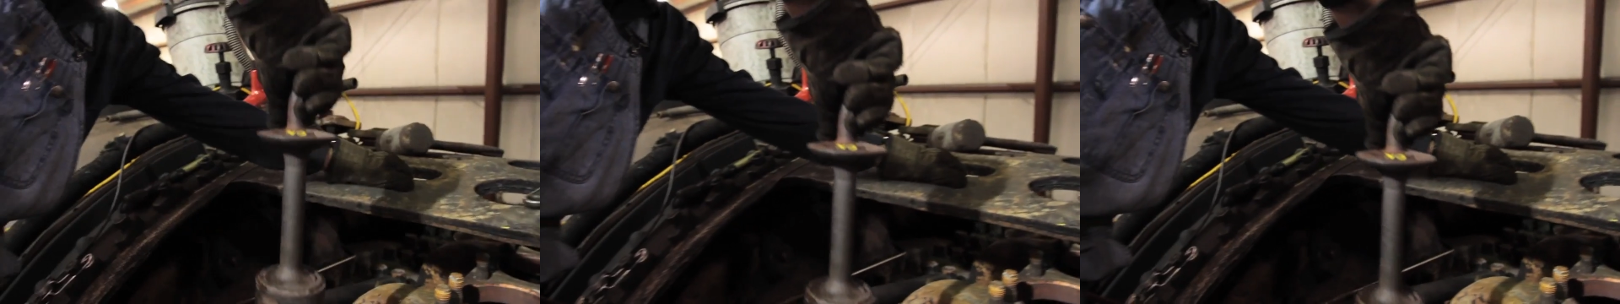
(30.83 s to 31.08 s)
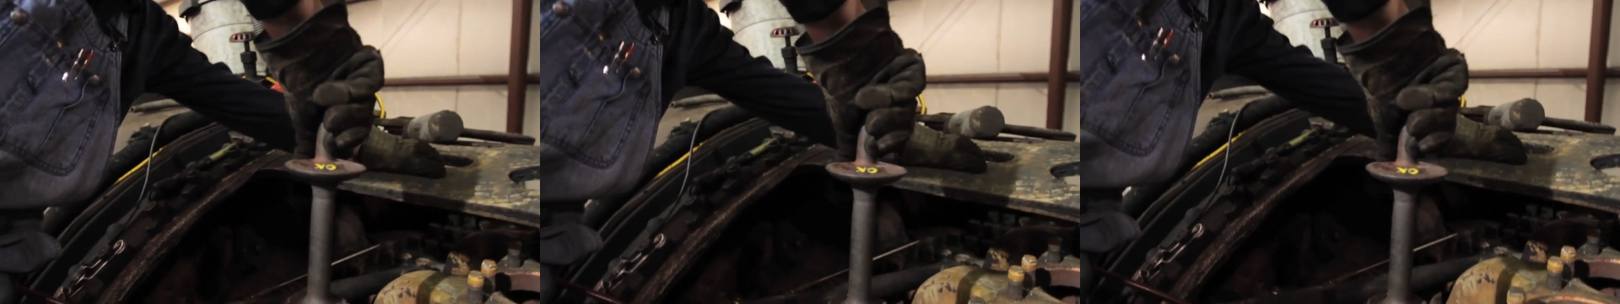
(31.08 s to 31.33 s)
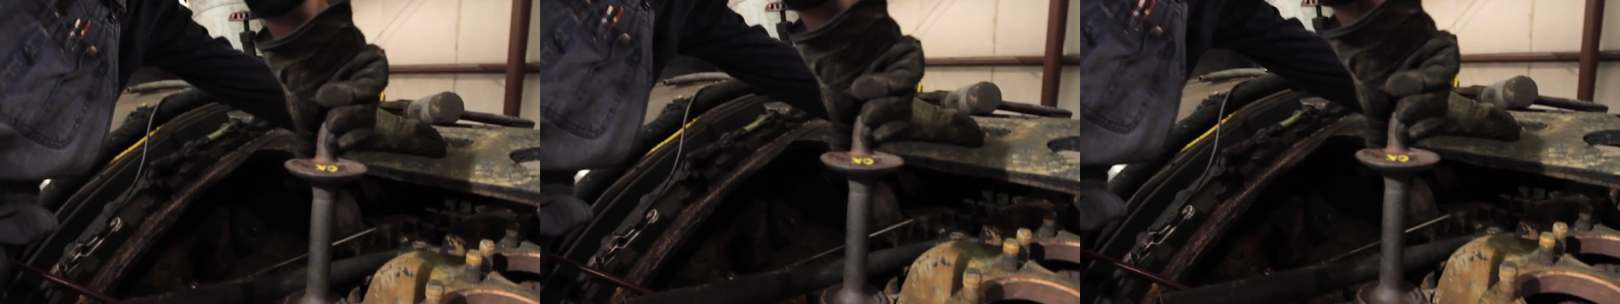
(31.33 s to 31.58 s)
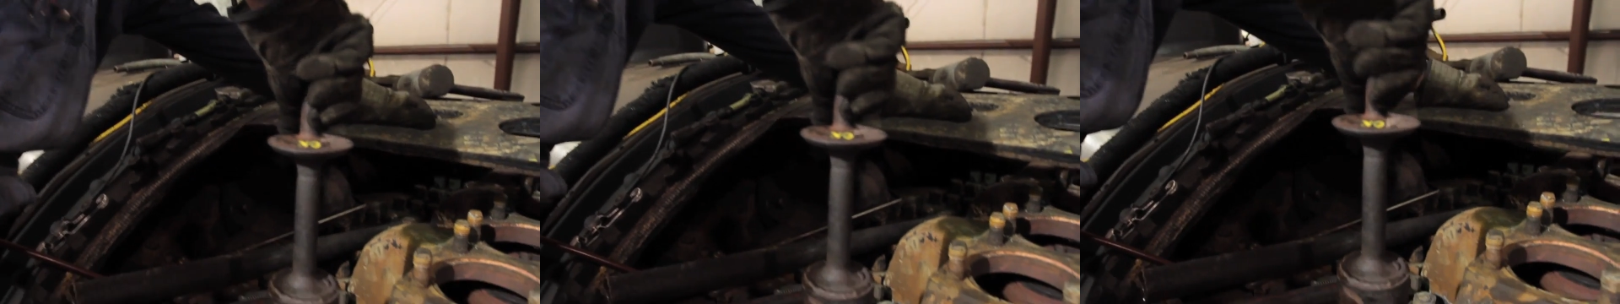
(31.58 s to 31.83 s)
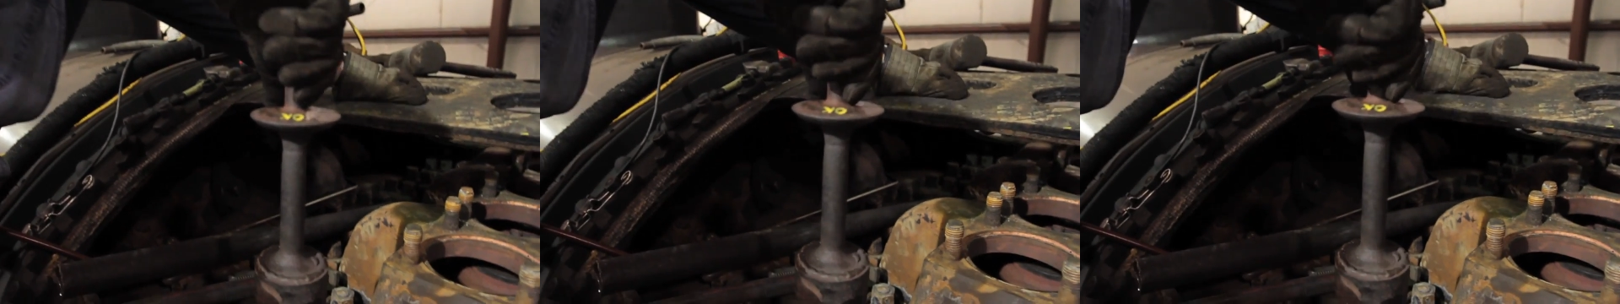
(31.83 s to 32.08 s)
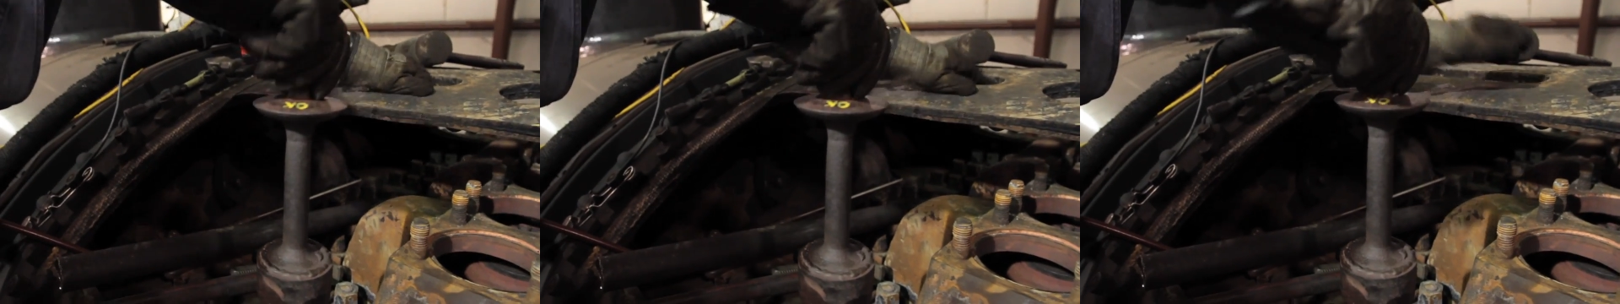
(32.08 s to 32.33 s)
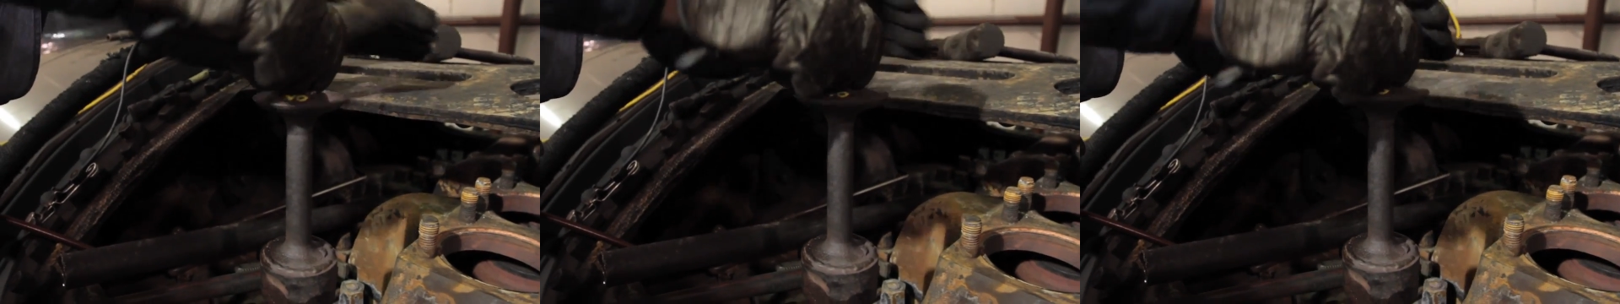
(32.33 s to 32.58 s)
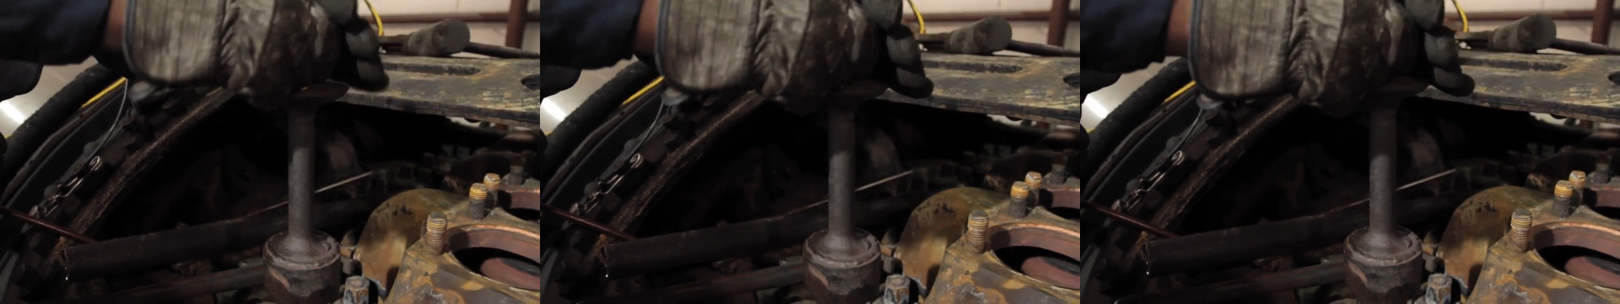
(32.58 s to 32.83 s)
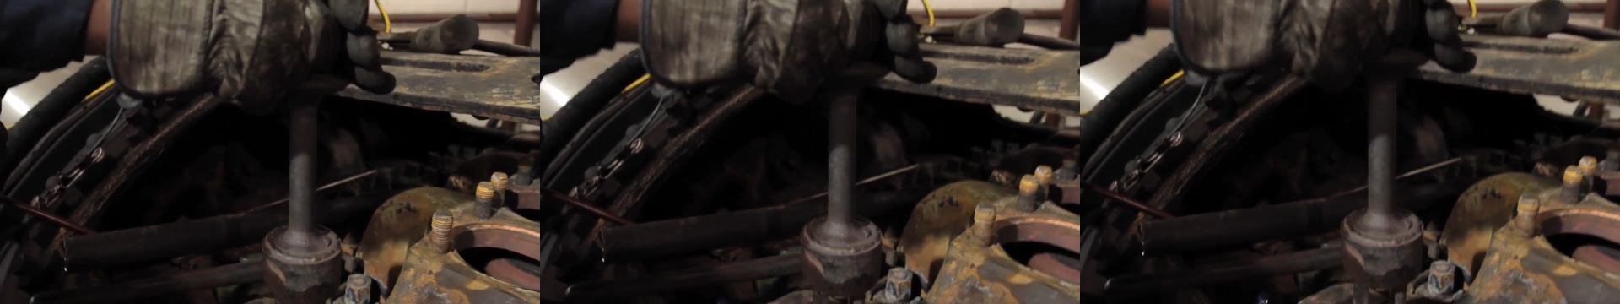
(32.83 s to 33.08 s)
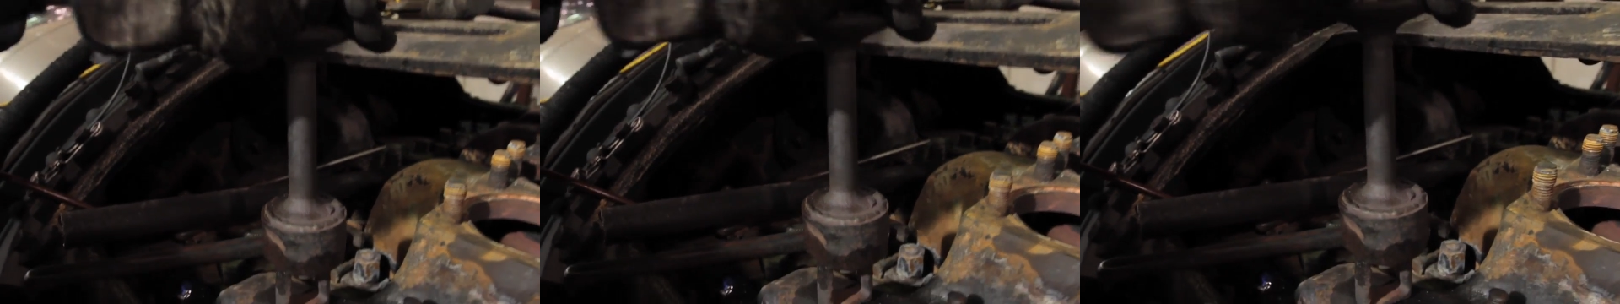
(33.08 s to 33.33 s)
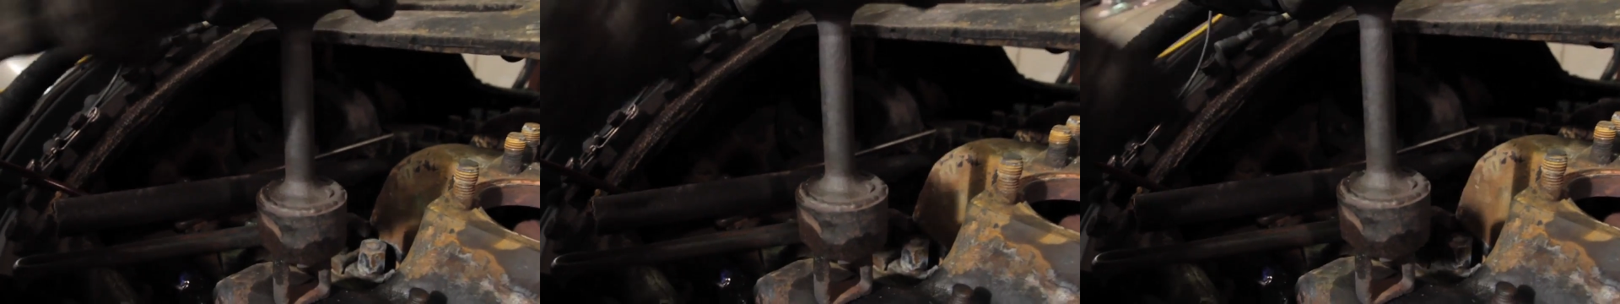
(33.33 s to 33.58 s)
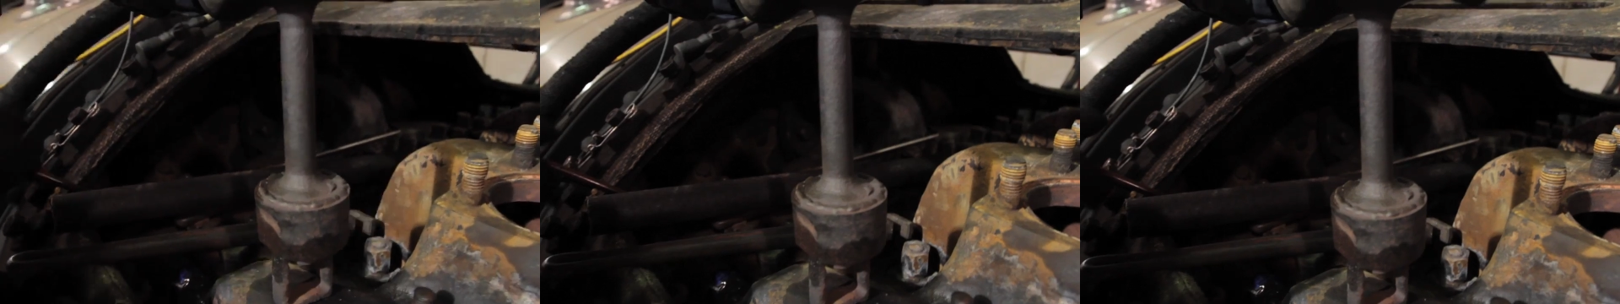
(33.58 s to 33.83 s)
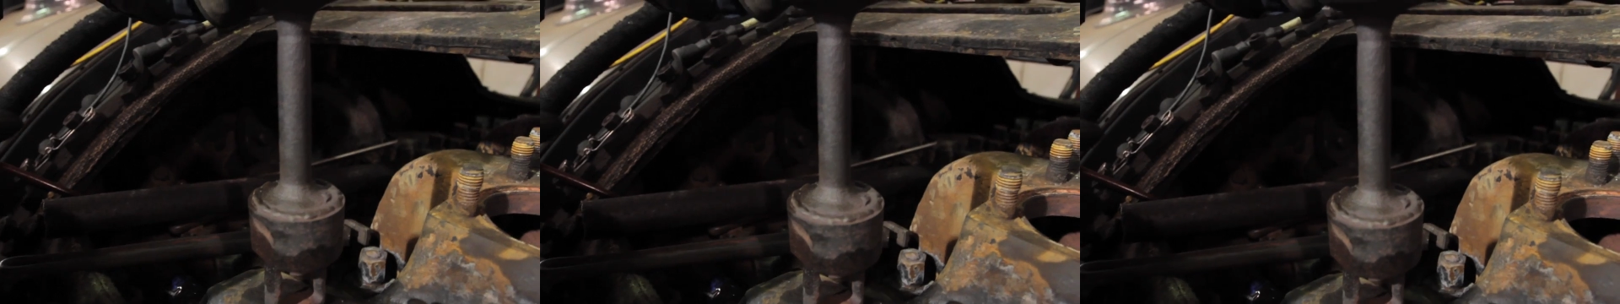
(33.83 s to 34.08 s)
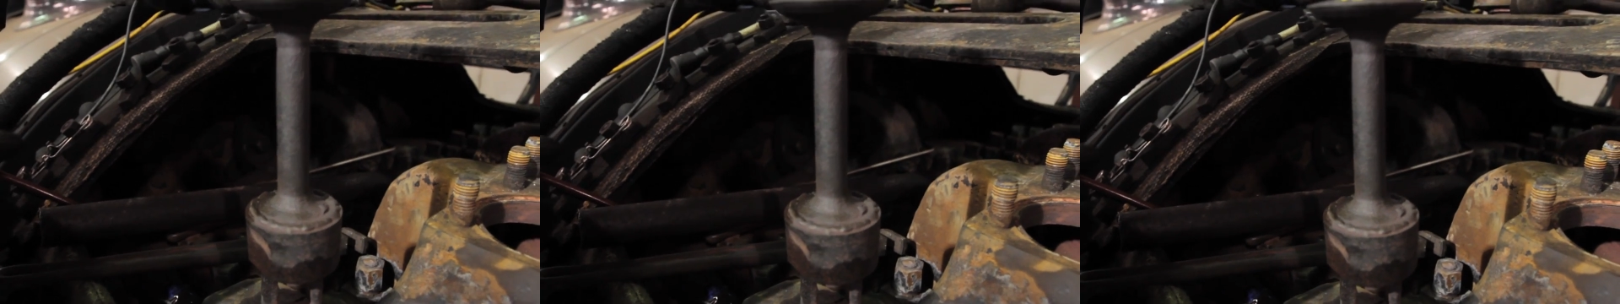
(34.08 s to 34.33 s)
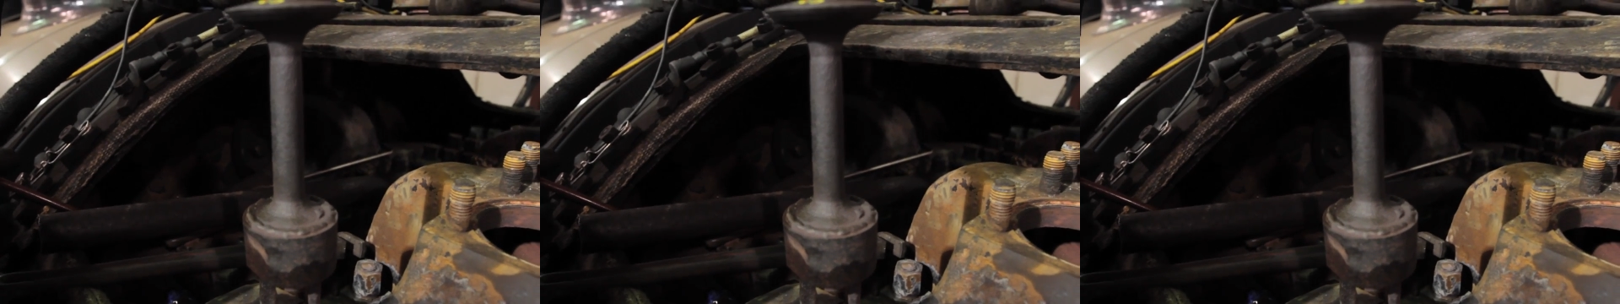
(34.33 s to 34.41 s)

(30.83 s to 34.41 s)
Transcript: Nobody's mouth can be seen.